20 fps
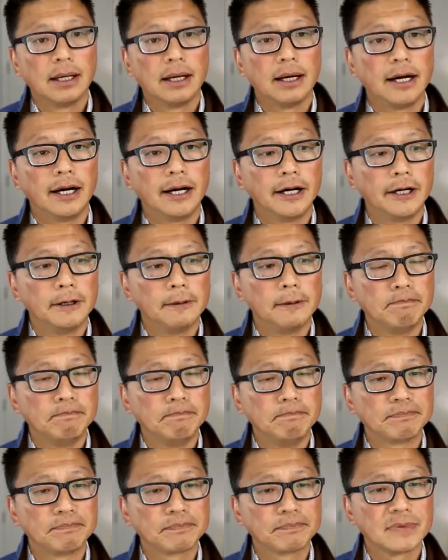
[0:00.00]

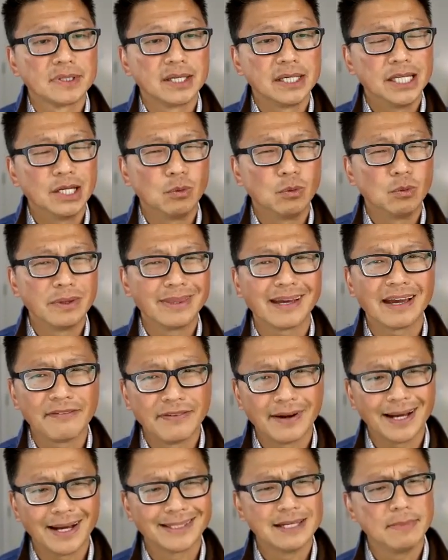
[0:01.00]
One thing I
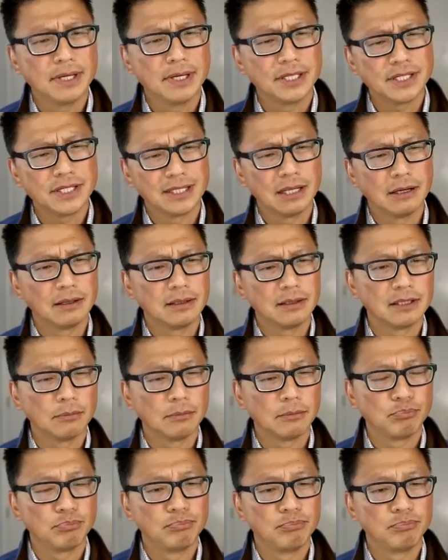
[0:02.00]
forgot to mention, the